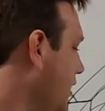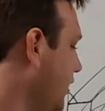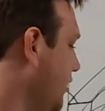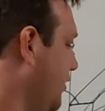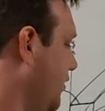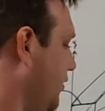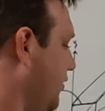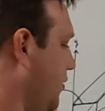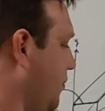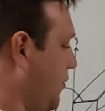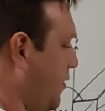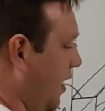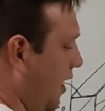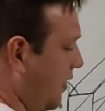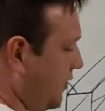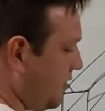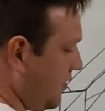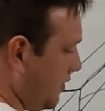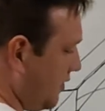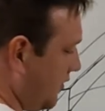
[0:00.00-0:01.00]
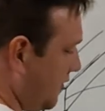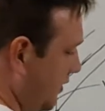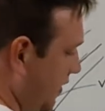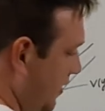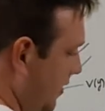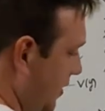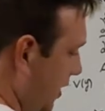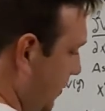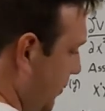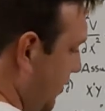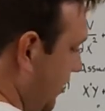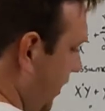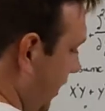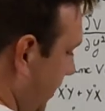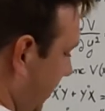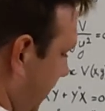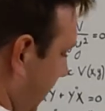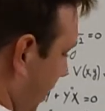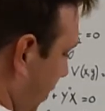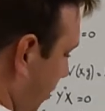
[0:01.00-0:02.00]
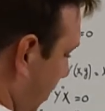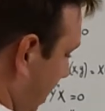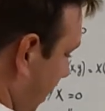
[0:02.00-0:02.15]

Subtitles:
So it's some constant c times sine of ky